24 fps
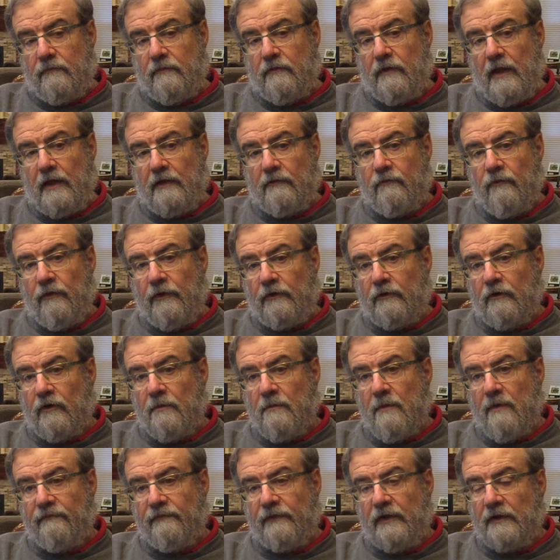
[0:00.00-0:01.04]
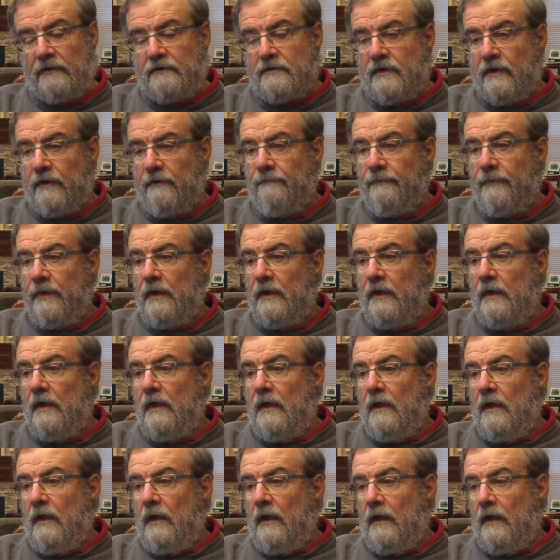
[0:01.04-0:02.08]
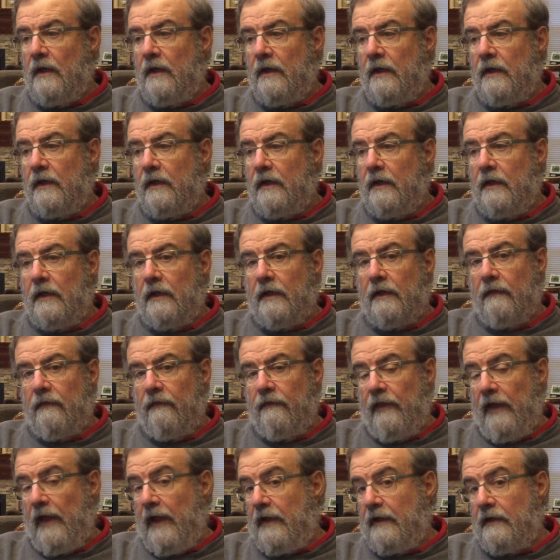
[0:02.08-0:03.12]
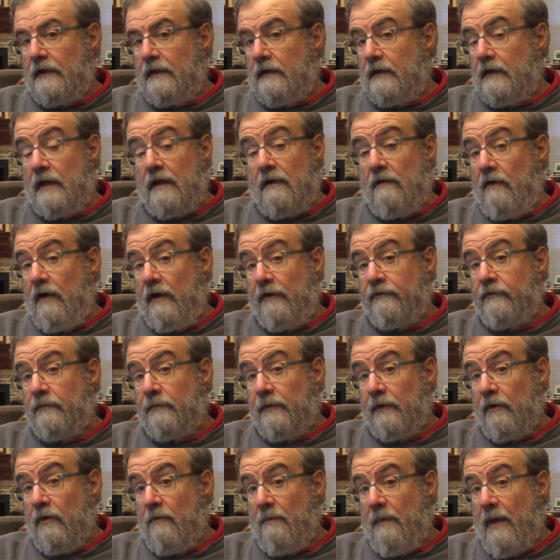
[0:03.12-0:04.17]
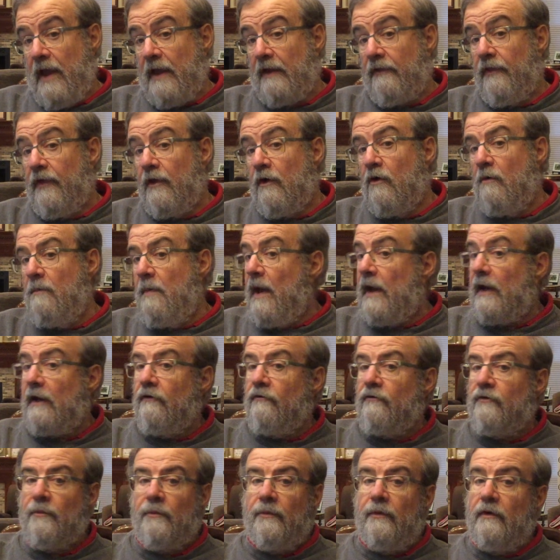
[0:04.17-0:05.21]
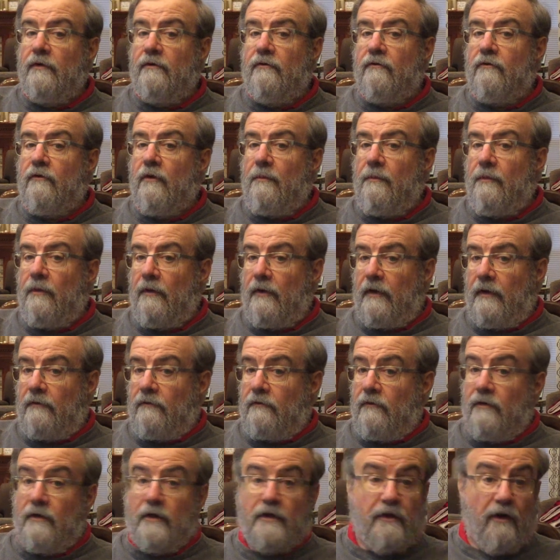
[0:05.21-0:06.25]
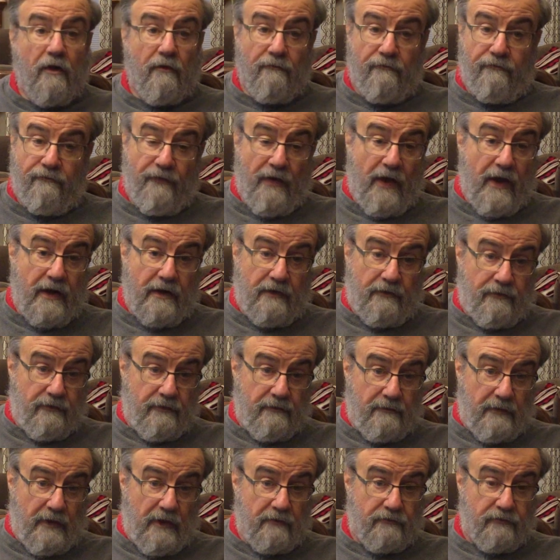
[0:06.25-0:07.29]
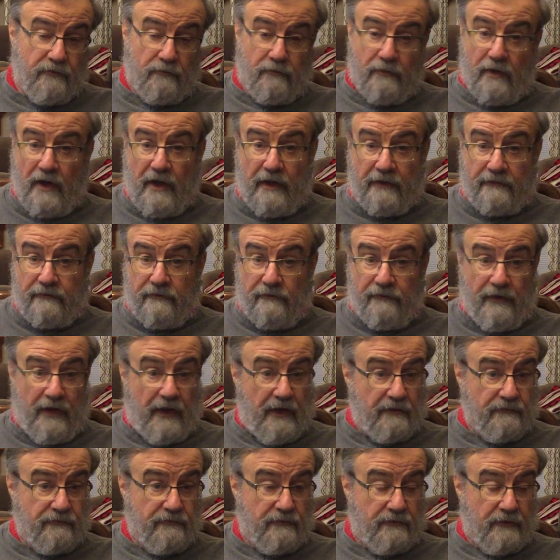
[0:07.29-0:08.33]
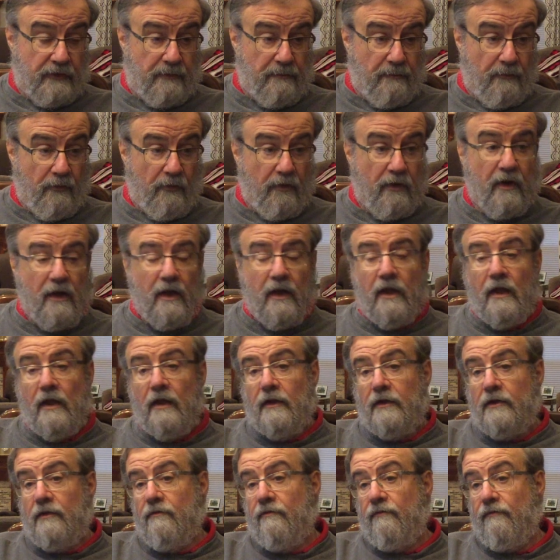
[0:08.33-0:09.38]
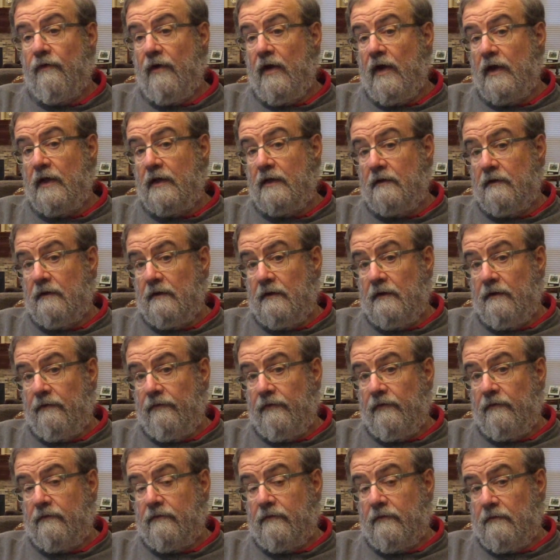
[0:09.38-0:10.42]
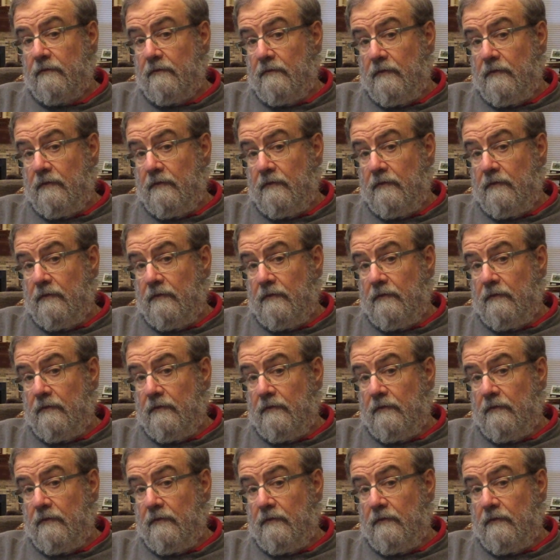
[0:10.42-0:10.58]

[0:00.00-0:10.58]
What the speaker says: things where they took them off to exile, that he allows them to go back. They go back as a religious community. So you don't find the household gods in the houses anymore. You find this